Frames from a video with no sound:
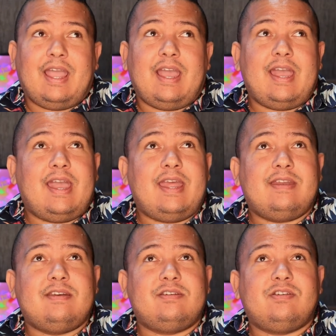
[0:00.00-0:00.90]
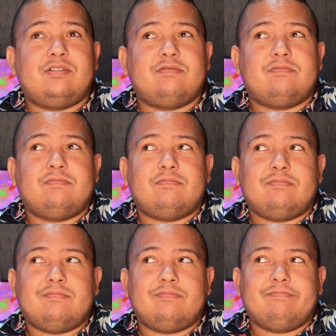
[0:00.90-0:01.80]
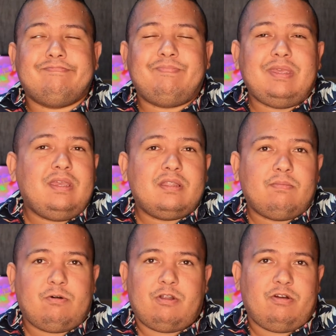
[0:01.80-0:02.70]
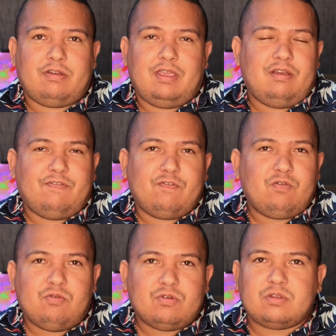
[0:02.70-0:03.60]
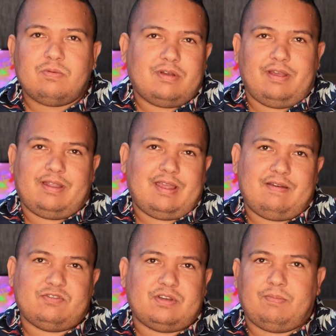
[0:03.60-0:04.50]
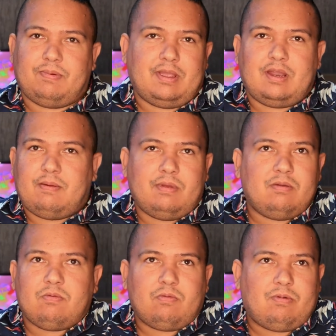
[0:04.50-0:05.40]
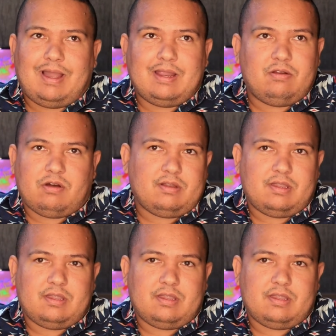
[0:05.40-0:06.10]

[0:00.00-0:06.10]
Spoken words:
and being the monarchy, of course we're going to have champagne. I mean, why not?